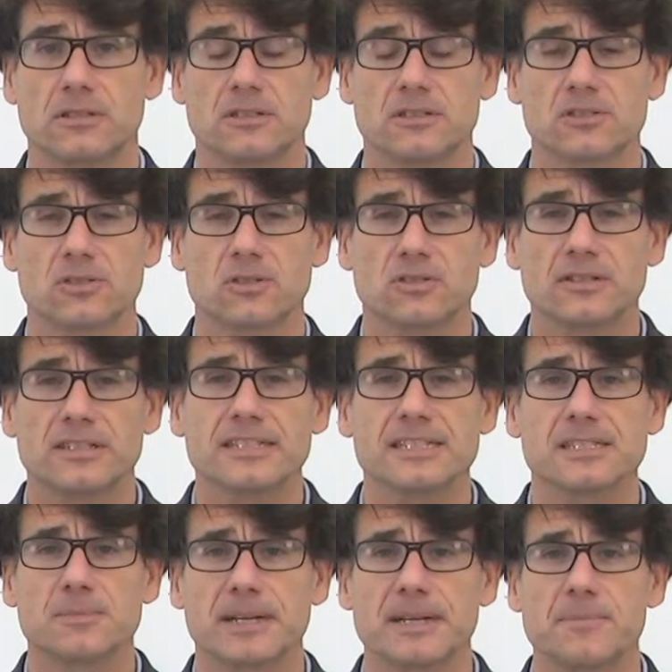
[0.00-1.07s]
So this
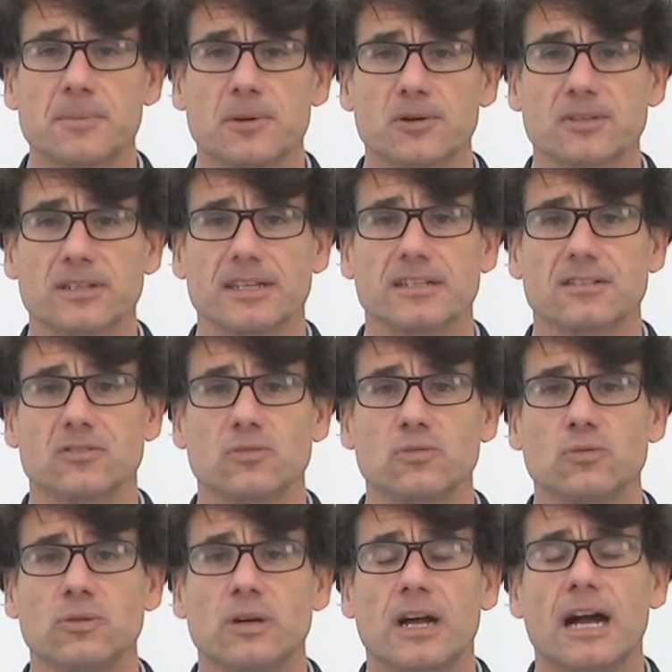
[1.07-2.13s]
is very important,
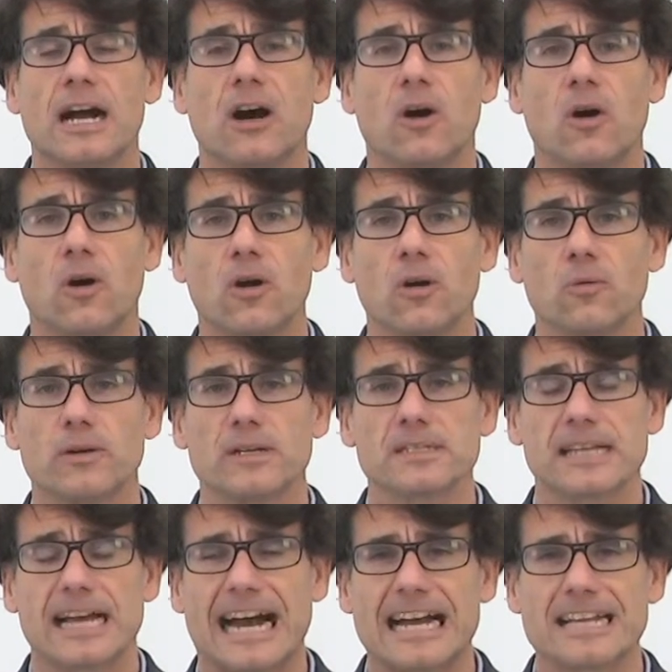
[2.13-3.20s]
to always
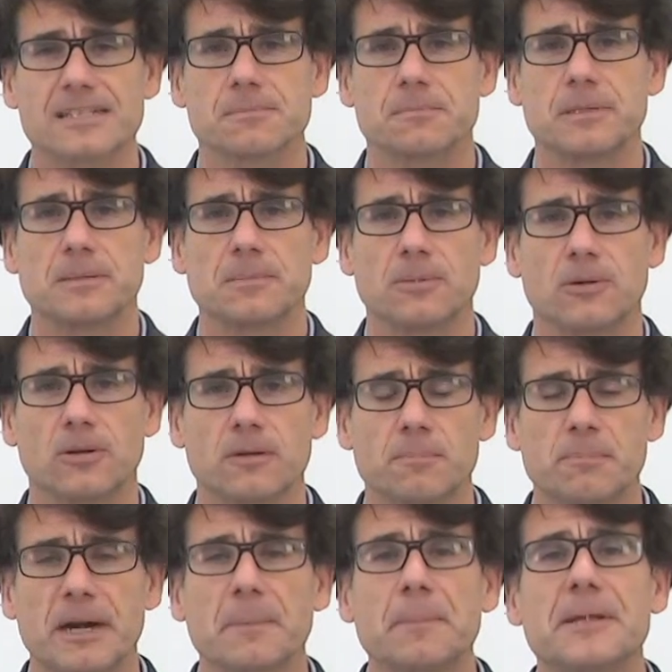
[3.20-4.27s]
ask people
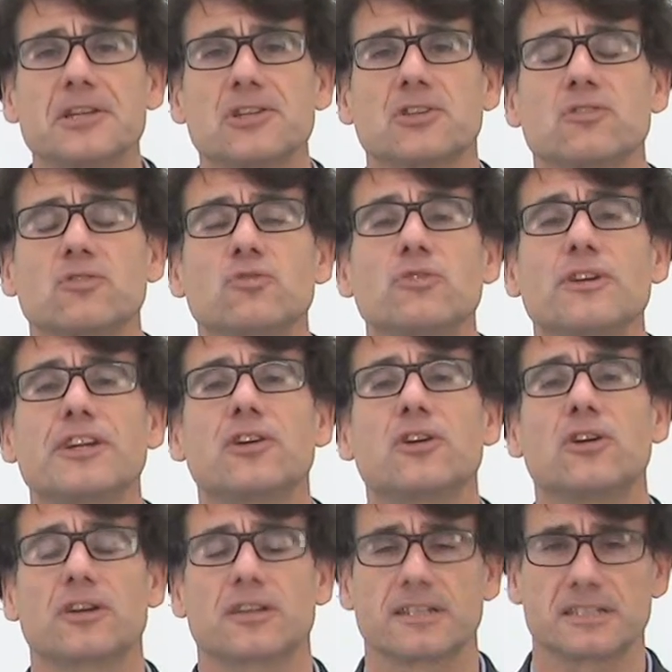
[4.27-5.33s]
permission to
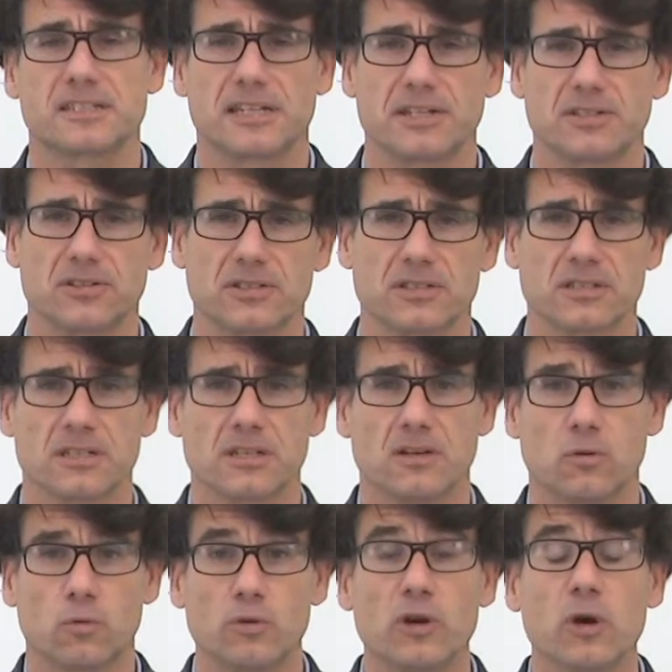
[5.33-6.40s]
record the sessions.
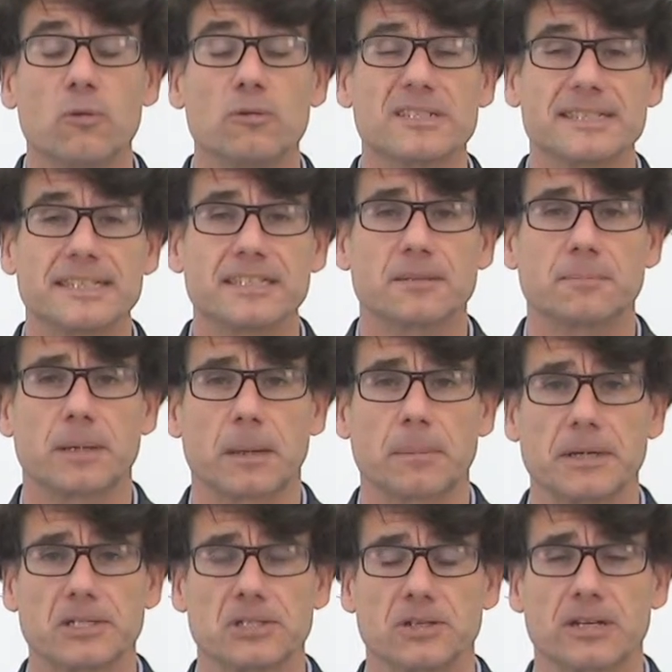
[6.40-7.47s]
We always need the
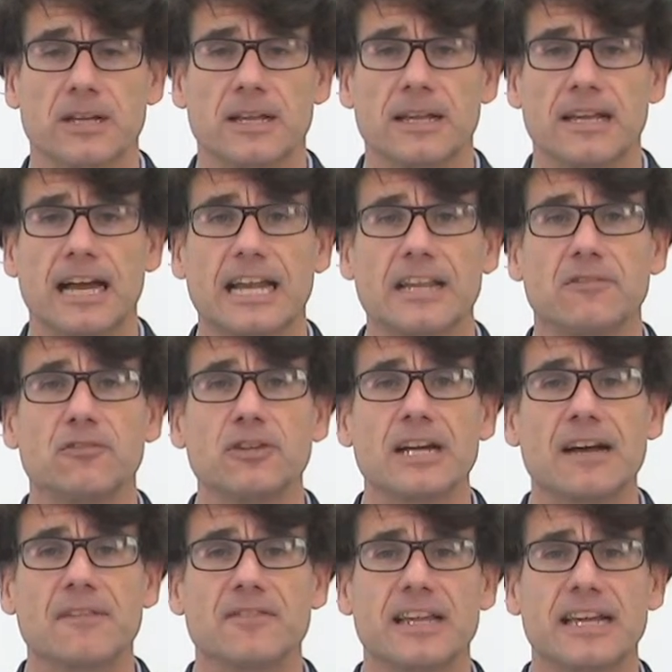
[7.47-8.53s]
permission. And if we
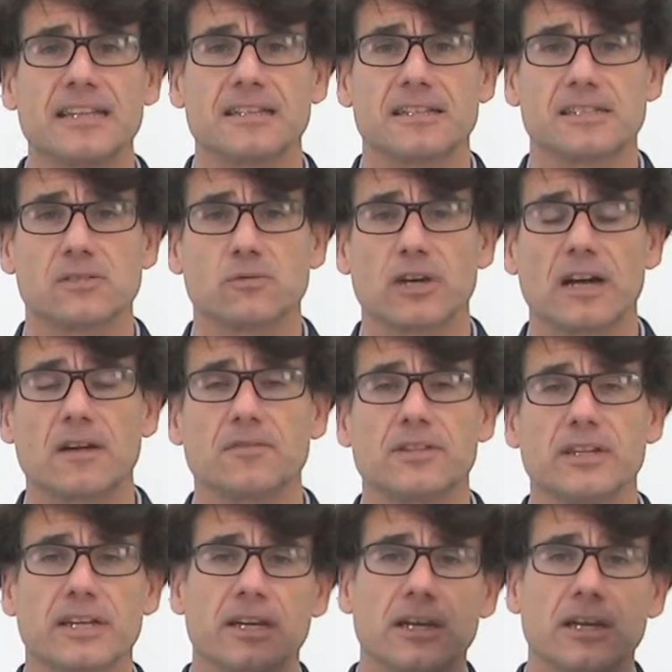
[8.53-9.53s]
have done this, we have the